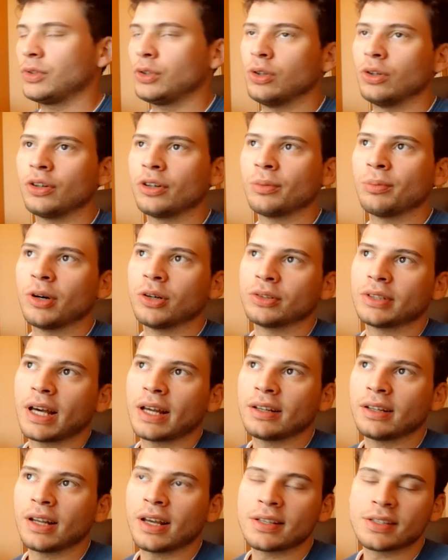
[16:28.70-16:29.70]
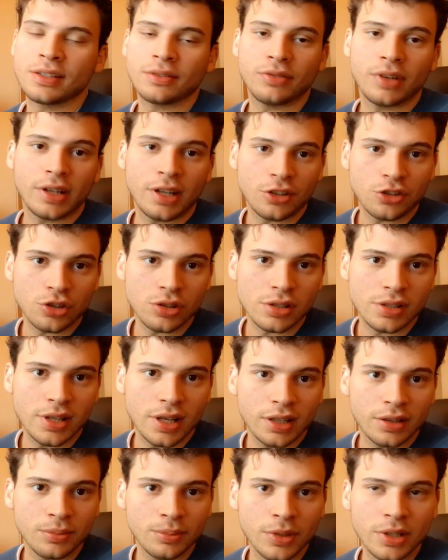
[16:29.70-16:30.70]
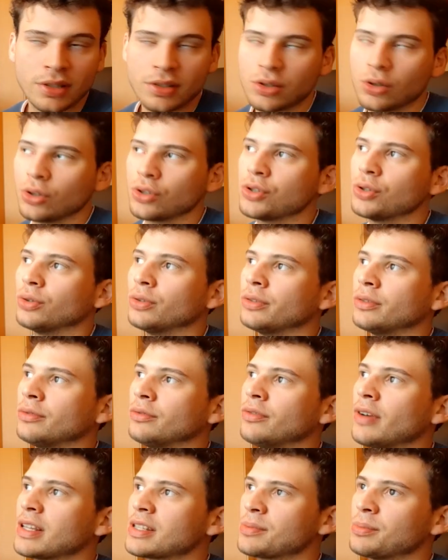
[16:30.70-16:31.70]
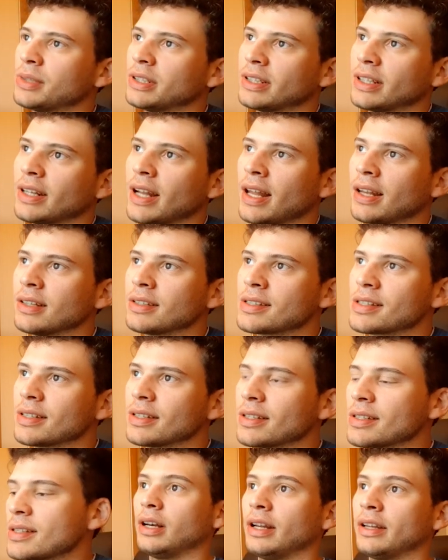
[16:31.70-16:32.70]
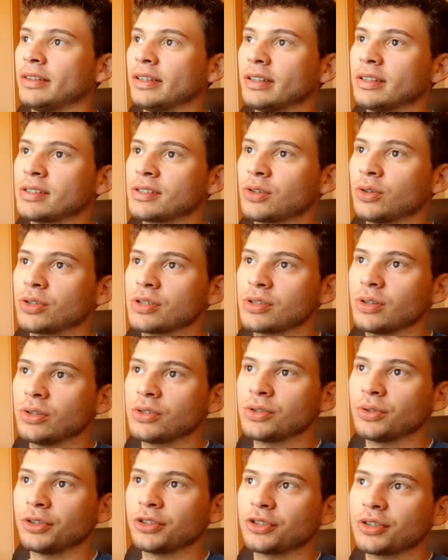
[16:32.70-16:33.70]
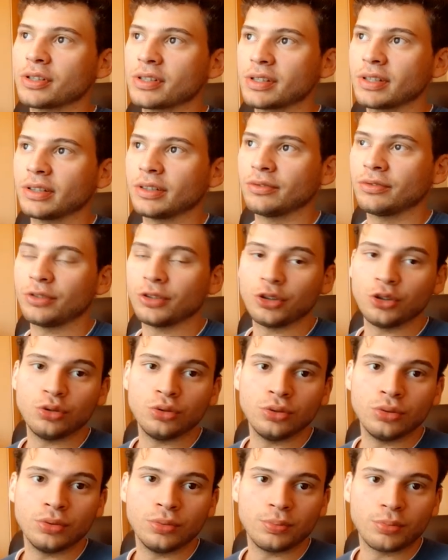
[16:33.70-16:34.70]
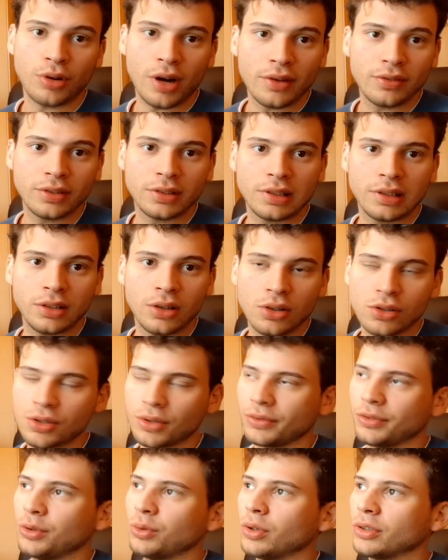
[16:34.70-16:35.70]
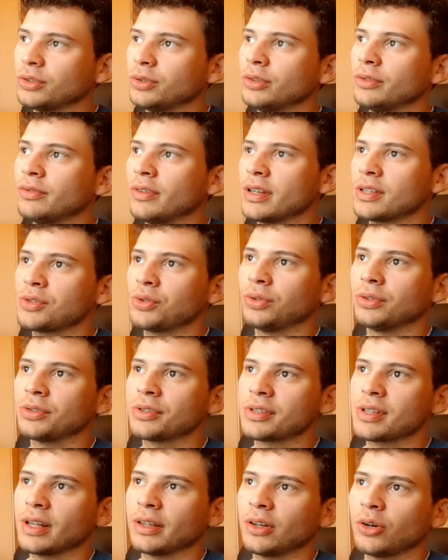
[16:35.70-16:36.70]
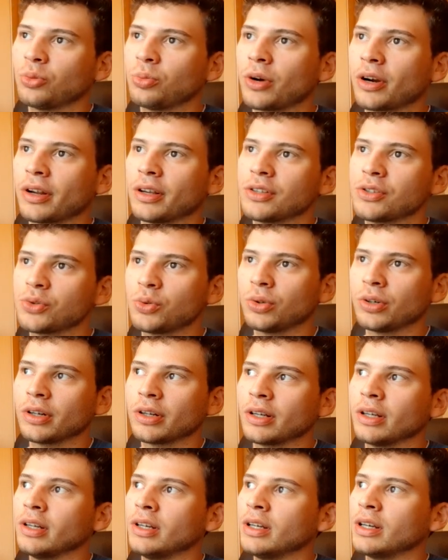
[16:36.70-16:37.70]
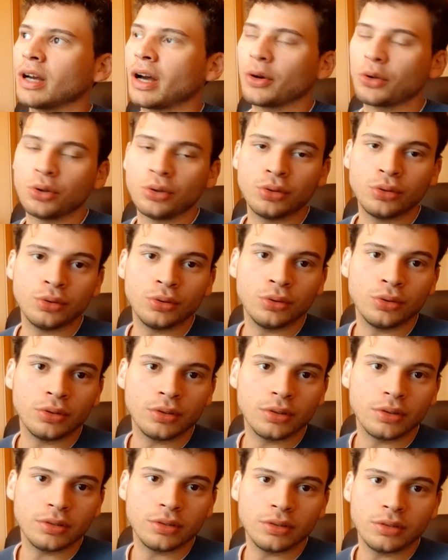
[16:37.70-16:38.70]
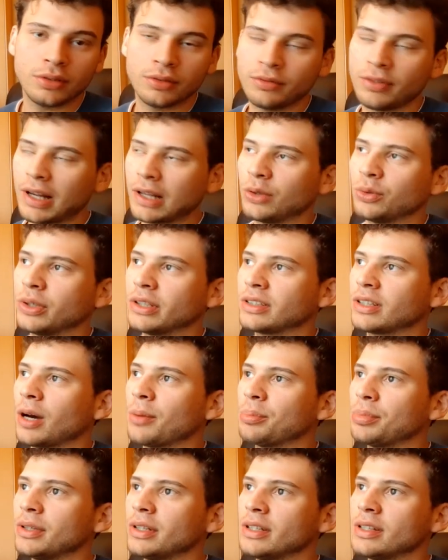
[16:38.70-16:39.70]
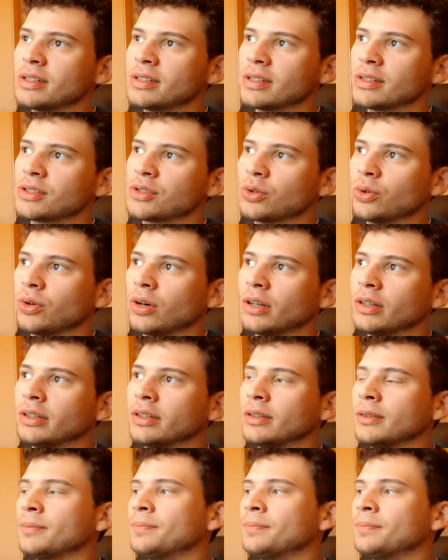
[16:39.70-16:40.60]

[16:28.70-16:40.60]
You learn about analyzing financial statements, also investment analysis. I think this course is also interesting for you privately. Also, if you want to invest, you understand how markets work, how you evaluate companies, and so on.